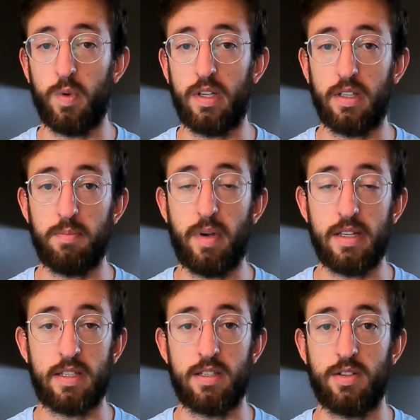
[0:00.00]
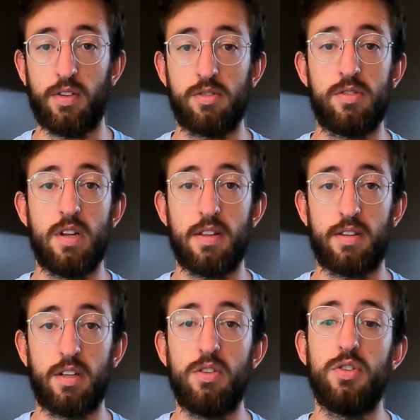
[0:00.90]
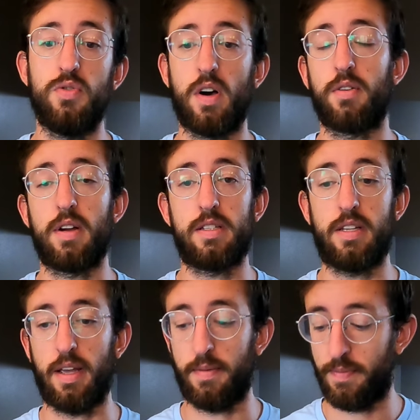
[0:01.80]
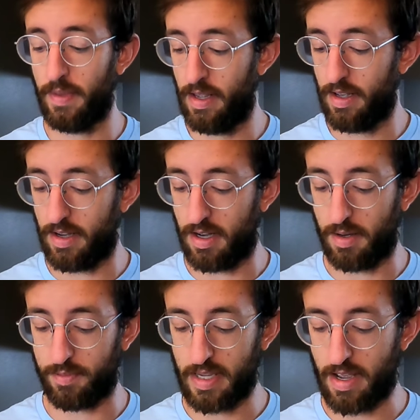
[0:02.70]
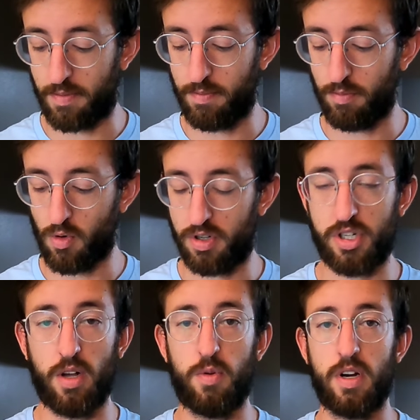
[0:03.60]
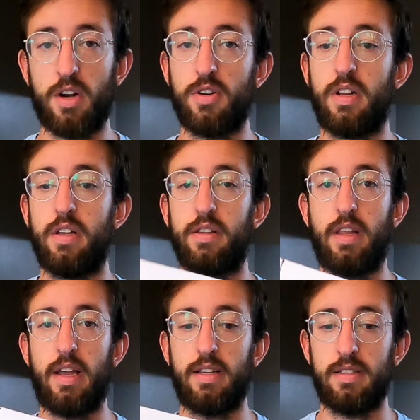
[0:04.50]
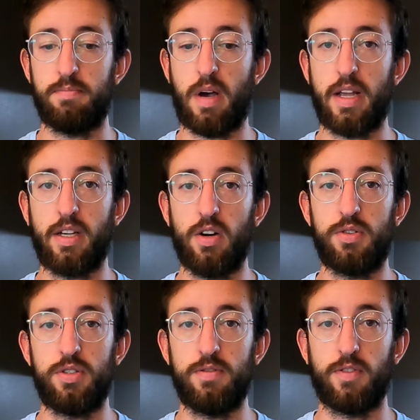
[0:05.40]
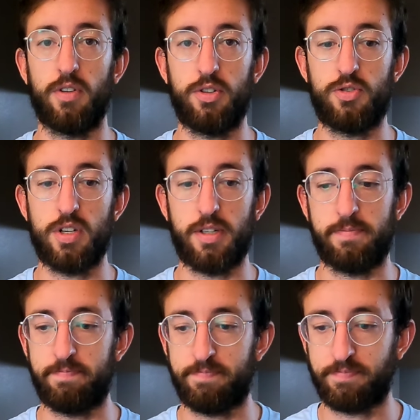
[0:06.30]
weekly basis, so there's nothing new on race day. Yeah, Morton Gel 100, that is my go-to for nutrition.